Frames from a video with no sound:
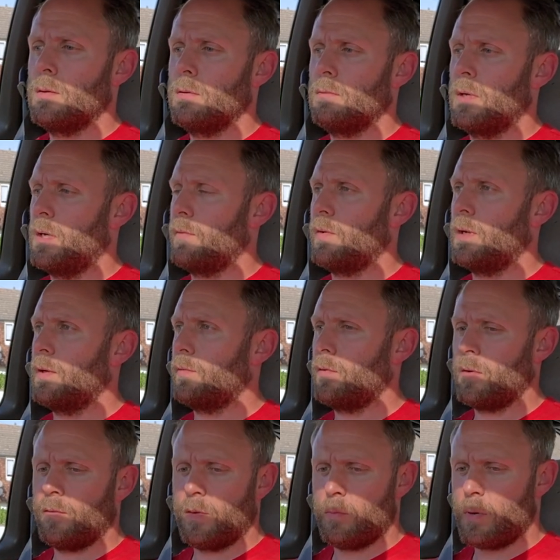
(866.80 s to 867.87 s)
and if I lift
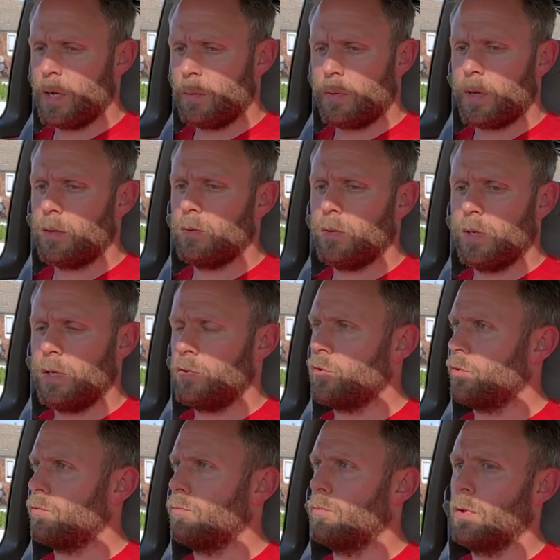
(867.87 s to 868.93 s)
off the brake pedal it
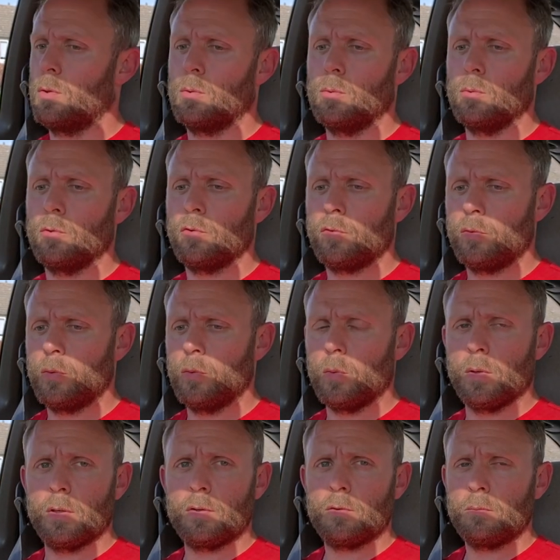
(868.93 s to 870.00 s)
just rolls
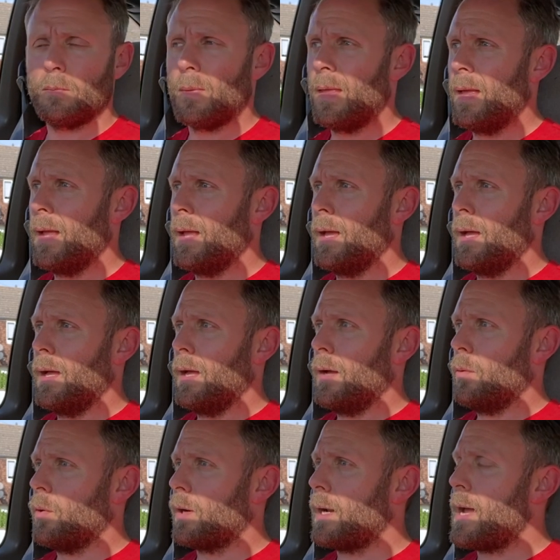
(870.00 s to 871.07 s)
forward.
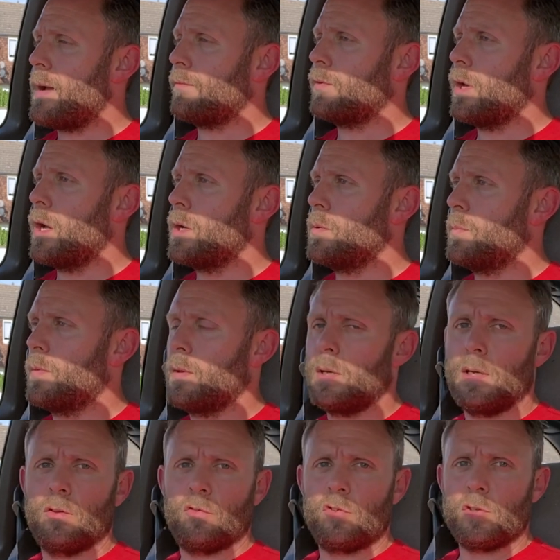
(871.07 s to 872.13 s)
We're gonna have to hope that
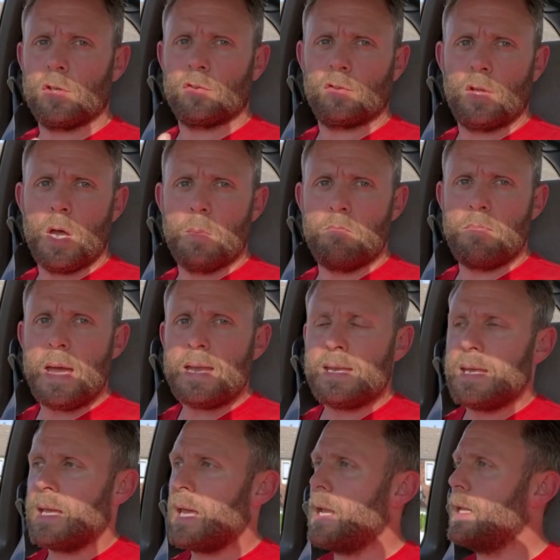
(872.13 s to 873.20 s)
it's just a
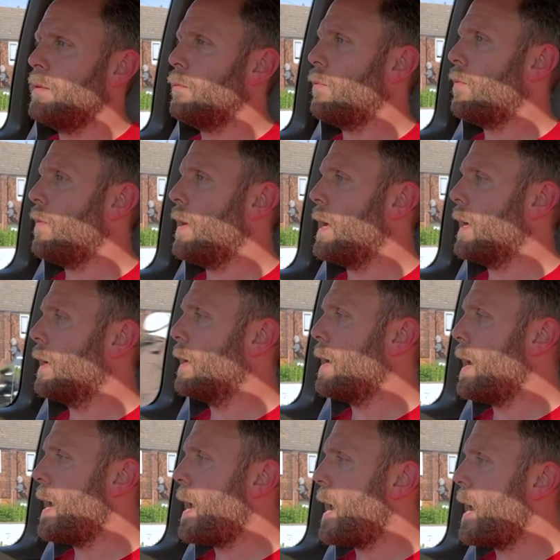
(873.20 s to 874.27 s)
bedding in thing,
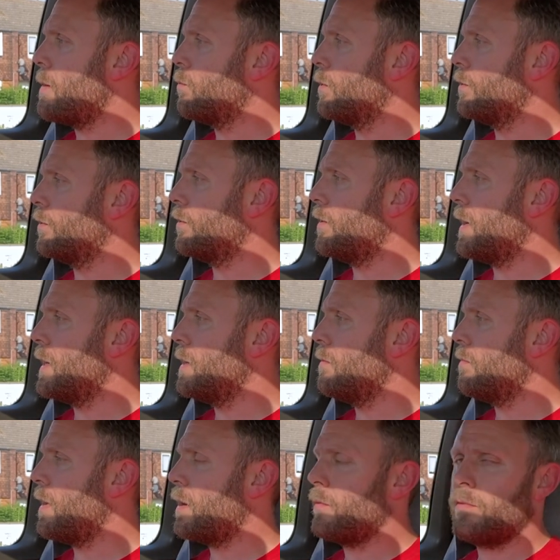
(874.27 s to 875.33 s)
and once
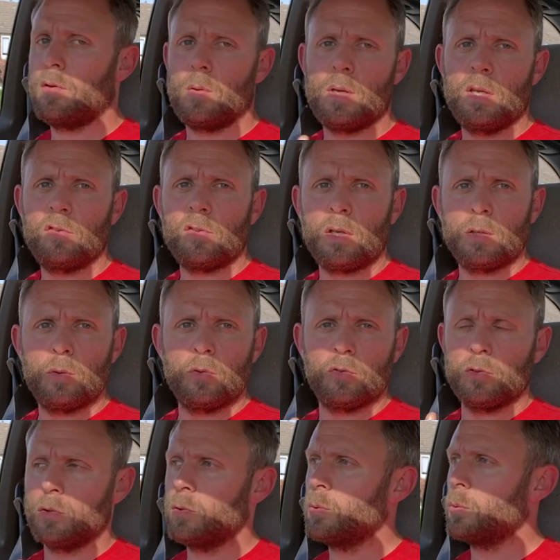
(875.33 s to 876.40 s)
they've had a few heat cycles
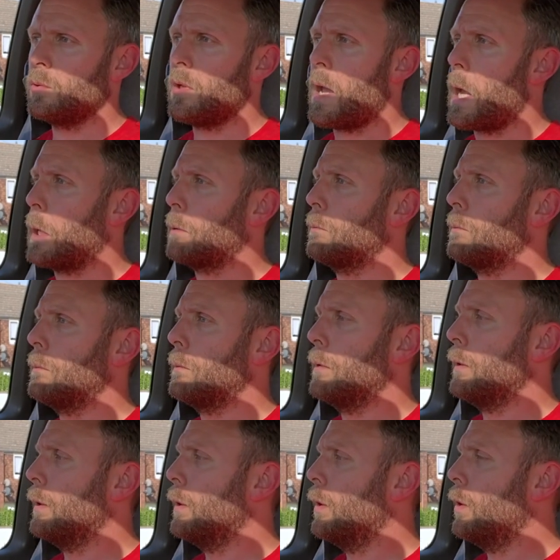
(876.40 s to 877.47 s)
and cooled down,
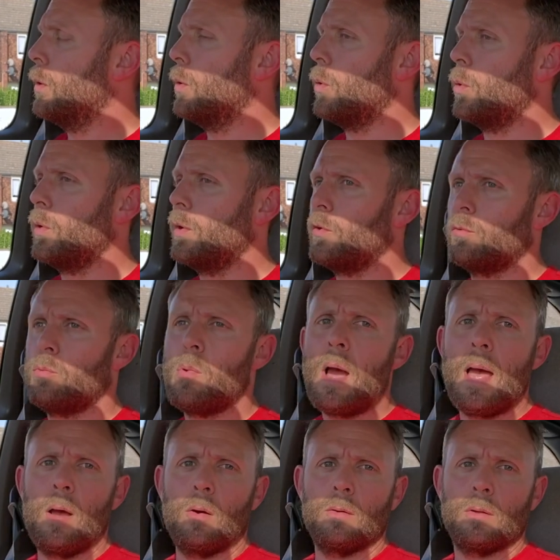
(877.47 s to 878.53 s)
all is
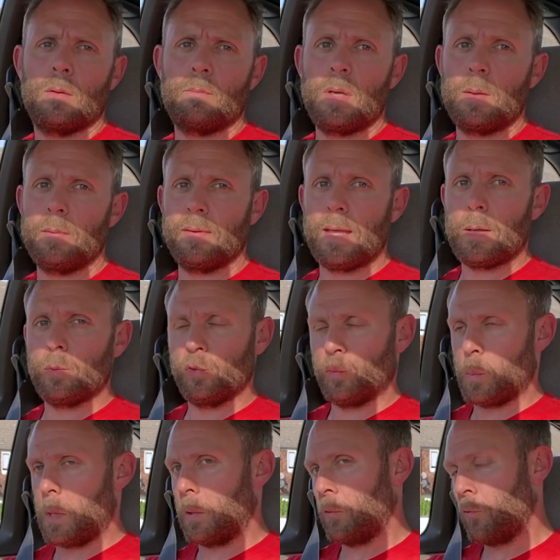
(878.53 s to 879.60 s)
well. And maybe that was
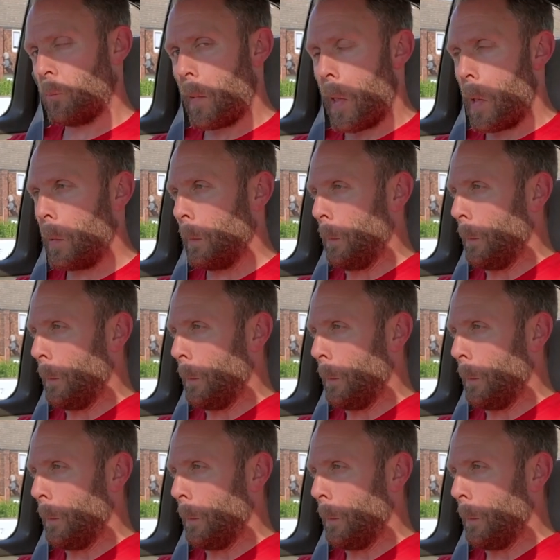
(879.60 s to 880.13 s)
my smell,